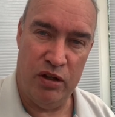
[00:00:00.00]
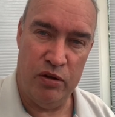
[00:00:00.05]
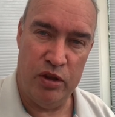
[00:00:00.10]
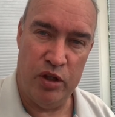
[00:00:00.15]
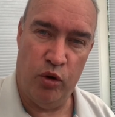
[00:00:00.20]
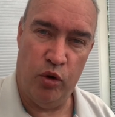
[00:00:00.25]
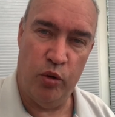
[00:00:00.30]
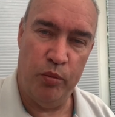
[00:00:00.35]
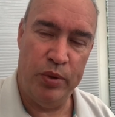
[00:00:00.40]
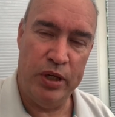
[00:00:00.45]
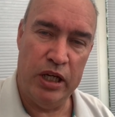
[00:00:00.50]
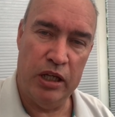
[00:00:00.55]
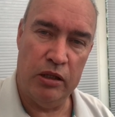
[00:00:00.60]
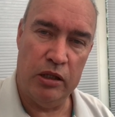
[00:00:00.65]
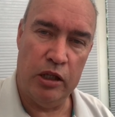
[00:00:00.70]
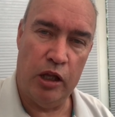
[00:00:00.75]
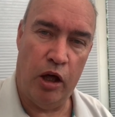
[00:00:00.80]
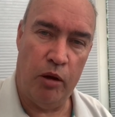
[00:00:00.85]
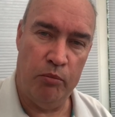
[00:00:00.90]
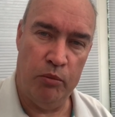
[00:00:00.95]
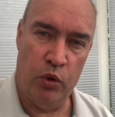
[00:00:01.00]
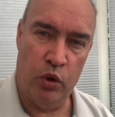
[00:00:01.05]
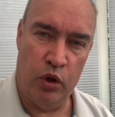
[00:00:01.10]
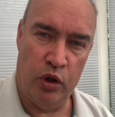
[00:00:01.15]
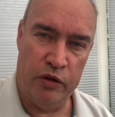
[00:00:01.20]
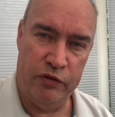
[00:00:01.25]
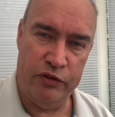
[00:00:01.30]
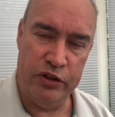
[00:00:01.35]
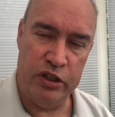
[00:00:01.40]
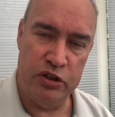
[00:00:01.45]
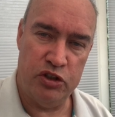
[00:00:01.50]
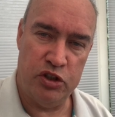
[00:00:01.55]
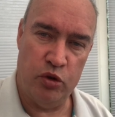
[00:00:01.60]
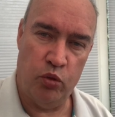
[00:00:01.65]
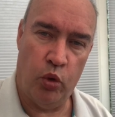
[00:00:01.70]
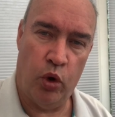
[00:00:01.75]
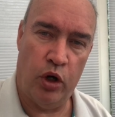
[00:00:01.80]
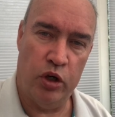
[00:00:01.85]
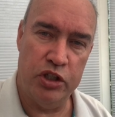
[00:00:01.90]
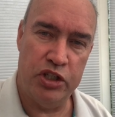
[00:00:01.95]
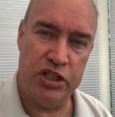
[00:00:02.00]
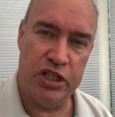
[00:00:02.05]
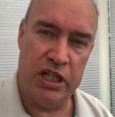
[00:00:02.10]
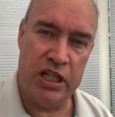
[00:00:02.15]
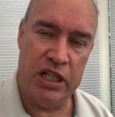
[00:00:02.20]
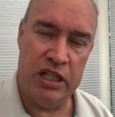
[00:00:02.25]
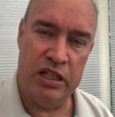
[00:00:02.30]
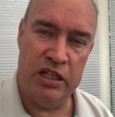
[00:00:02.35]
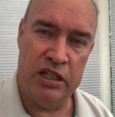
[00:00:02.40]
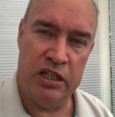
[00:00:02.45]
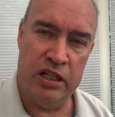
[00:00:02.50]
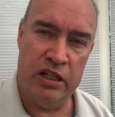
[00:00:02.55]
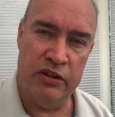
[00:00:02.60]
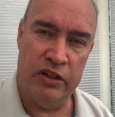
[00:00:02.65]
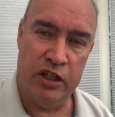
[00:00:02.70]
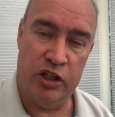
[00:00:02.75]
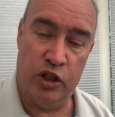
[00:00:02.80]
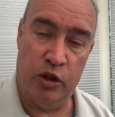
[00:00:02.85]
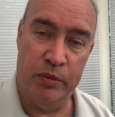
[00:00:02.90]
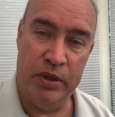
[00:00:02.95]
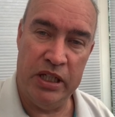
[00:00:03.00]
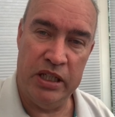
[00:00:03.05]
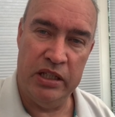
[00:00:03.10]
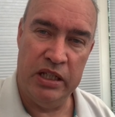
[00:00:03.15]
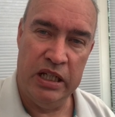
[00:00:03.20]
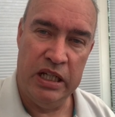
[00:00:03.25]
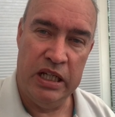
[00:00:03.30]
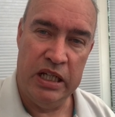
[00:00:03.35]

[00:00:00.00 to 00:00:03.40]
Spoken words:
There will be a lot more for you to watch in the coming